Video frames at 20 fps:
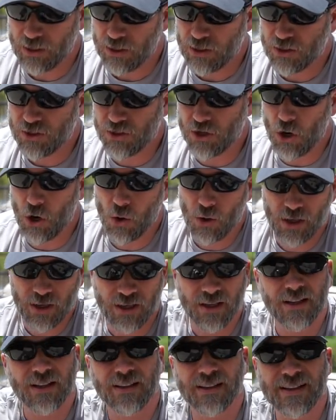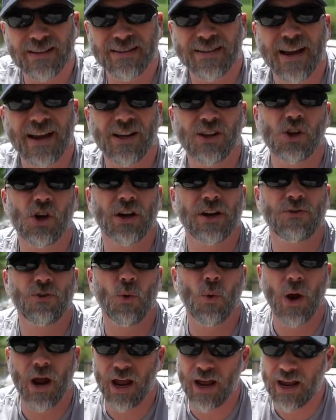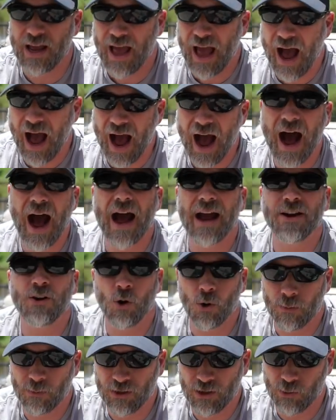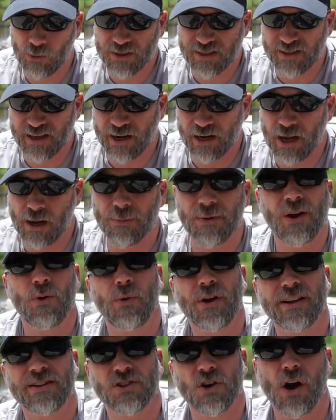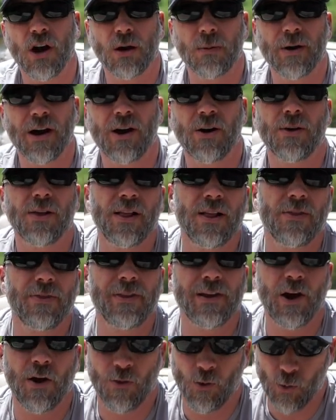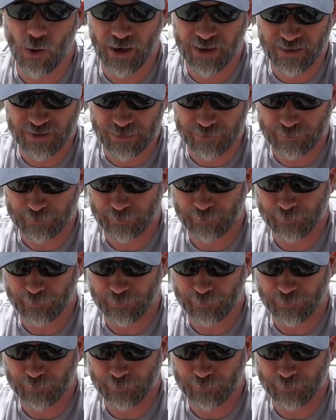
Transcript: So let's take a look at the way I normally would set it up, and we can talk about the other ways.